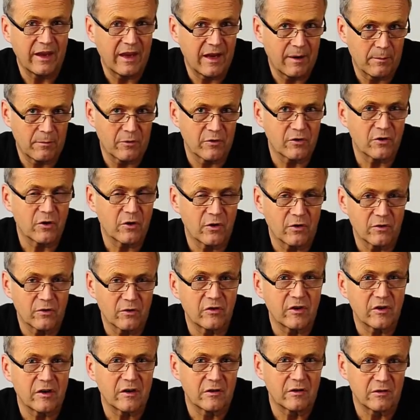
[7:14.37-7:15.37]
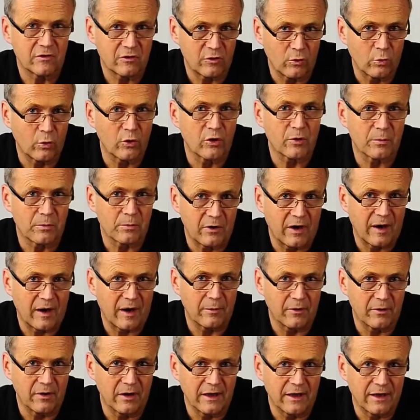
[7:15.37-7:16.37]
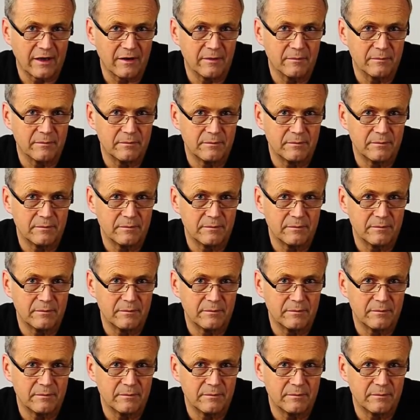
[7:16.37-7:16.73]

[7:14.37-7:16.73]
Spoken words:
amber turn signal to work properly.